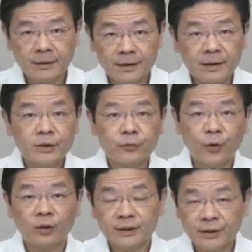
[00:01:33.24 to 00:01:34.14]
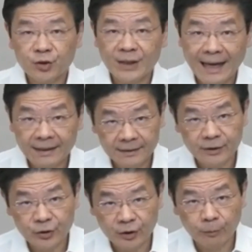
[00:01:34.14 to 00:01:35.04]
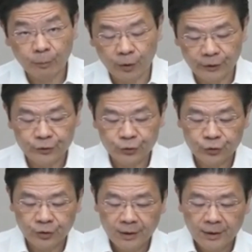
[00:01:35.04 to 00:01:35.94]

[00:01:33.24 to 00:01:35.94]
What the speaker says: These foreigners targeted Singaporeans,